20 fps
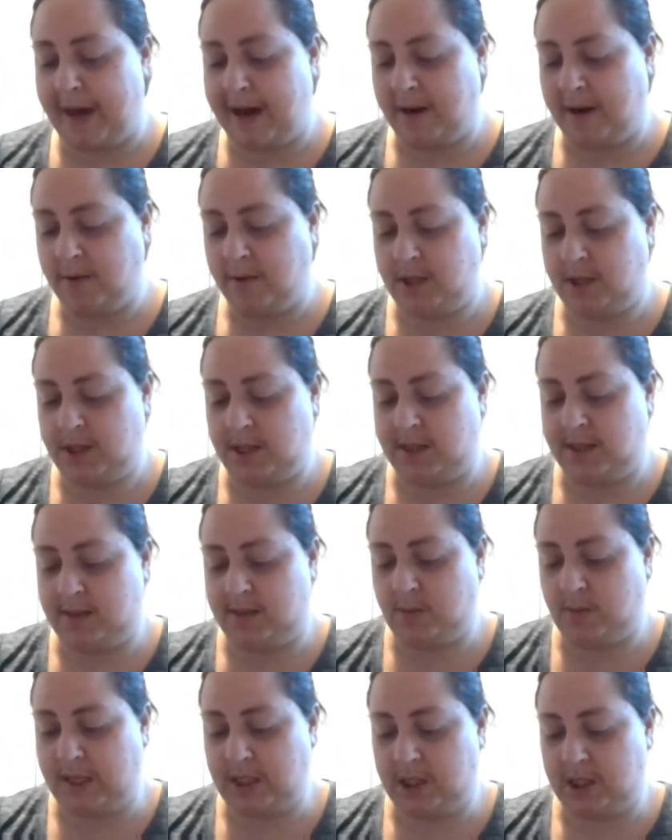out the
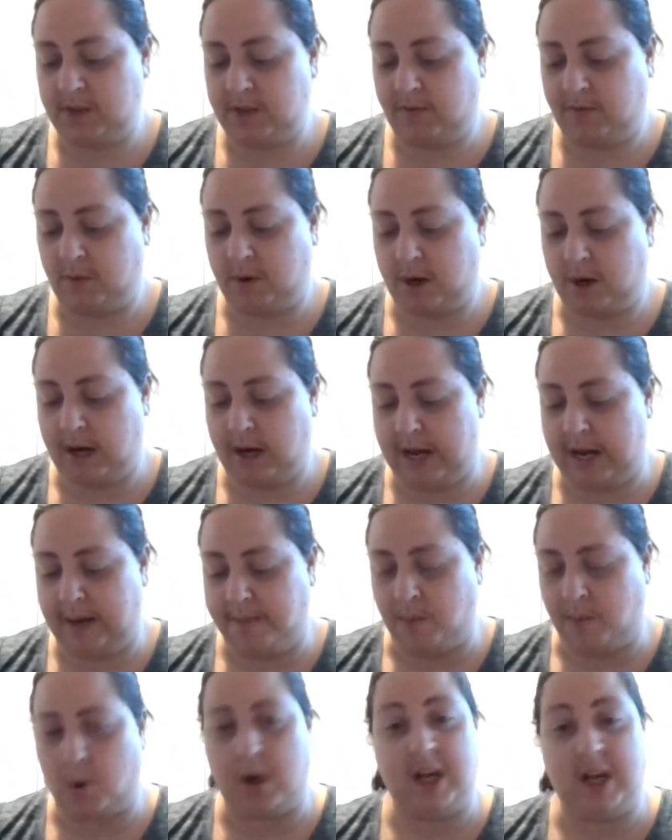switch for a
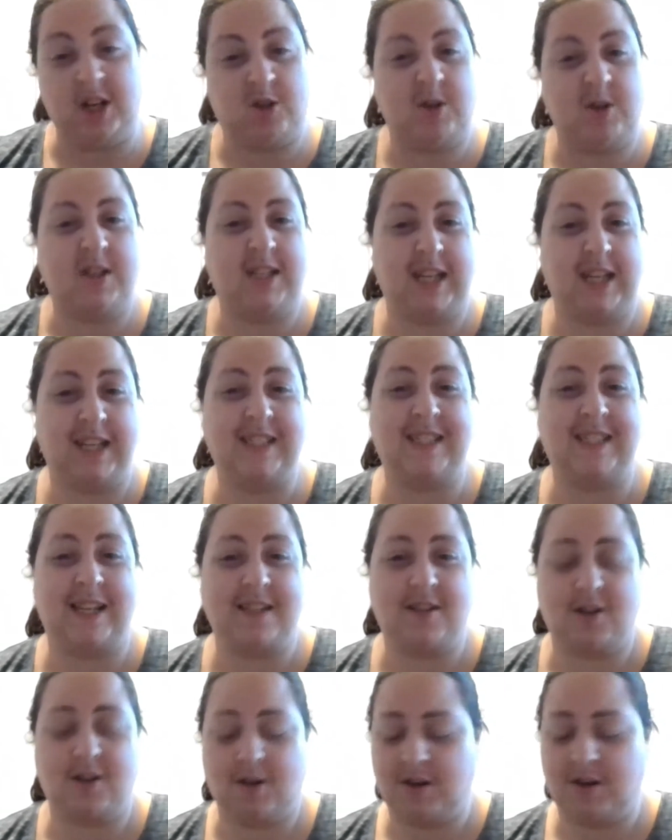more interesting
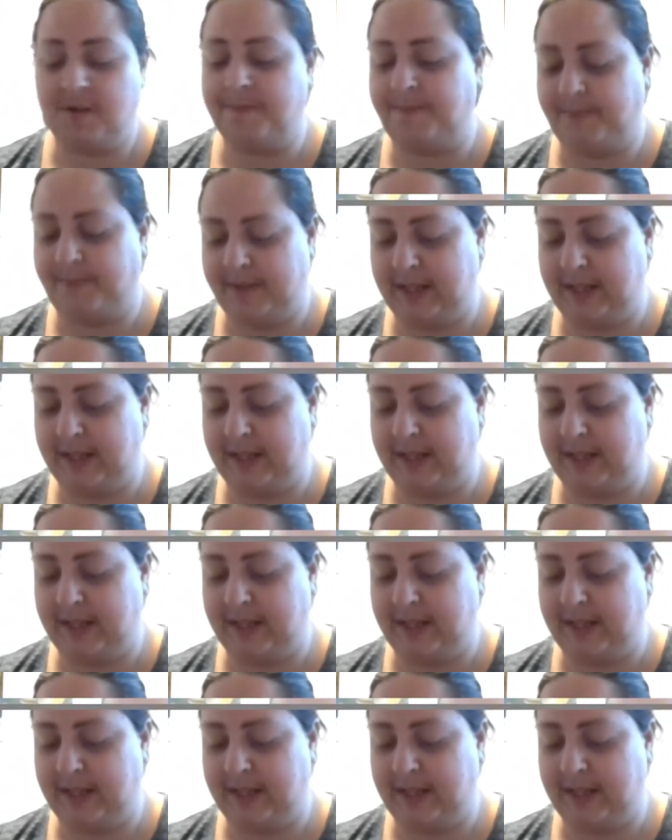sensor?